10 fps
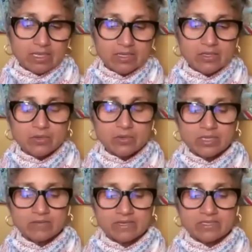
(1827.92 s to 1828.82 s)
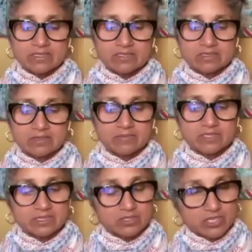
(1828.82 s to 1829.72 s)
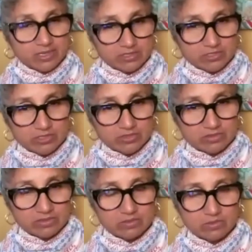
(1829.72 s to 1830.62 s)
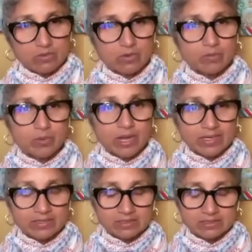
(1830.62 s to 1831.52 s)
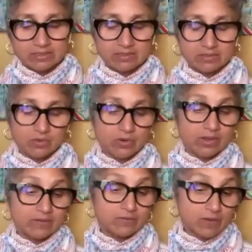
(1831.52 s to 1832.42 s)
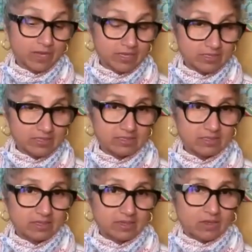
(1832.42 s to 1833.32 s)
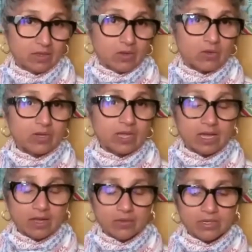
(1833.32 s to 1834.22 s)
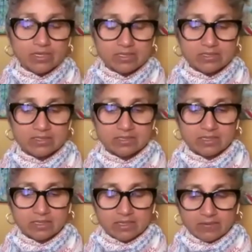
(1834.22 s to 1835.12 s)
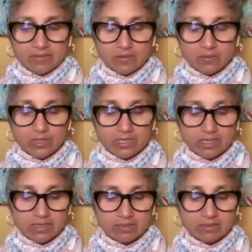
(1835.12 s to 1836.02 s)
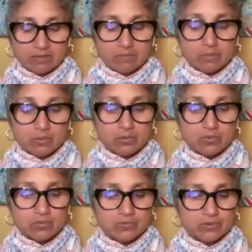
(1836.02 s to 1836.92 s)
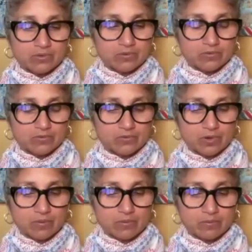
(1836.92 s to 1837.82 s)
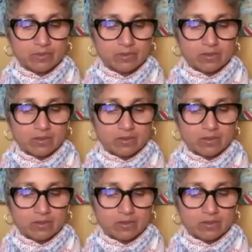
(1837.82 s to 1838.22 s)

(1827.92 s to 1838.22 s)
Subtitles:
can you give us some suggestions or practices or advice on how it is that we can move from